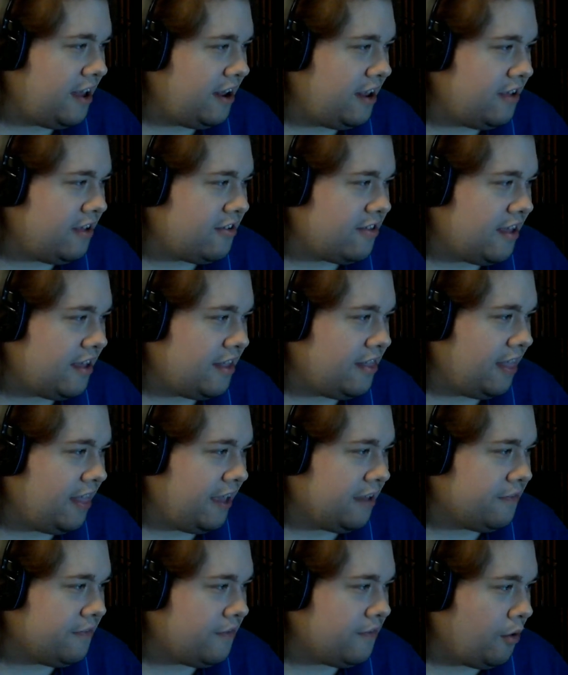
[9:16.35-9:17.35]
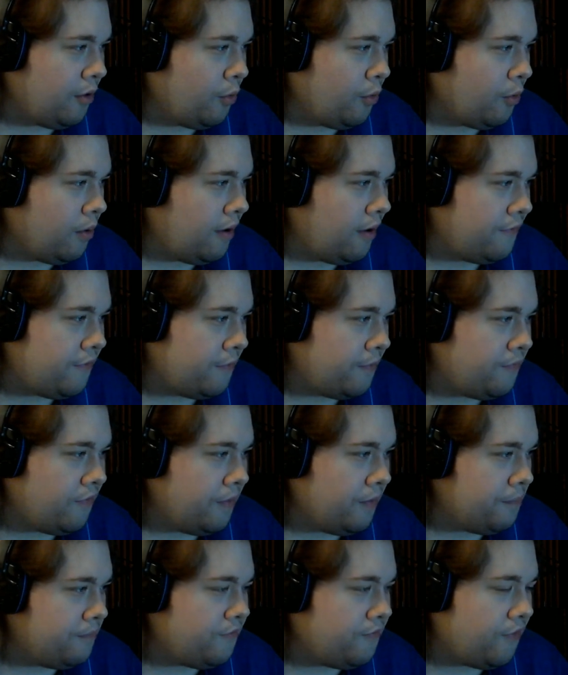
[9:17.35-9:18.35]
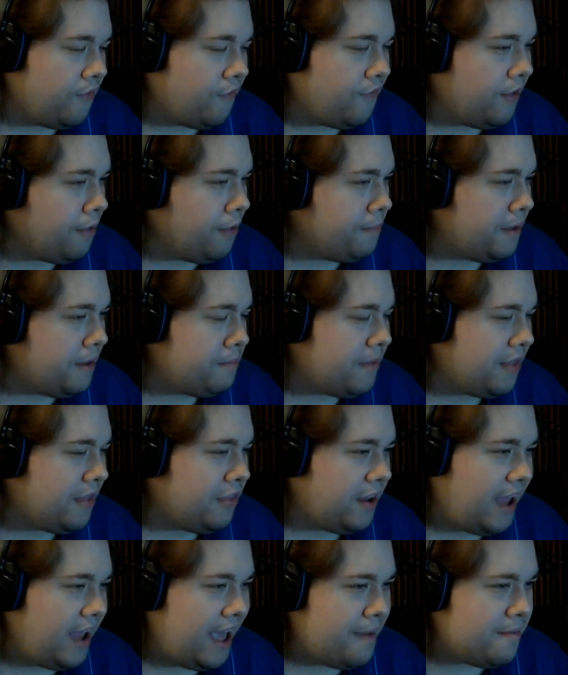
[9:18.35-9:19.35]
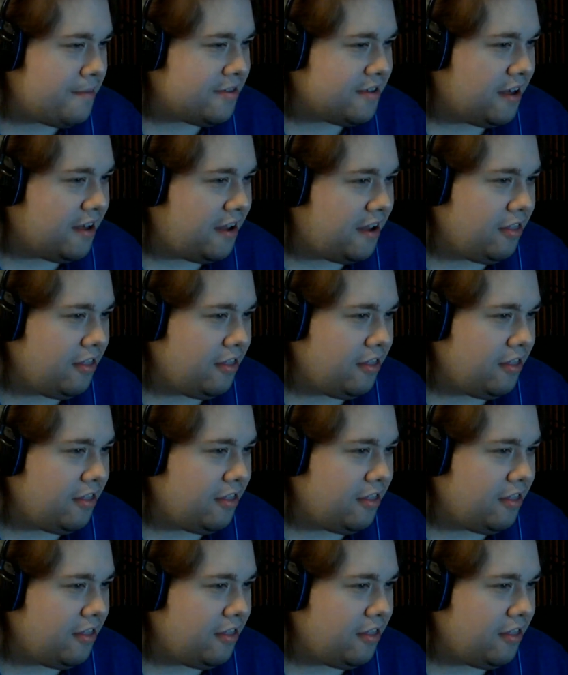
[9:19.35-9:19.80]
And it said, a fulfillment method Amazon.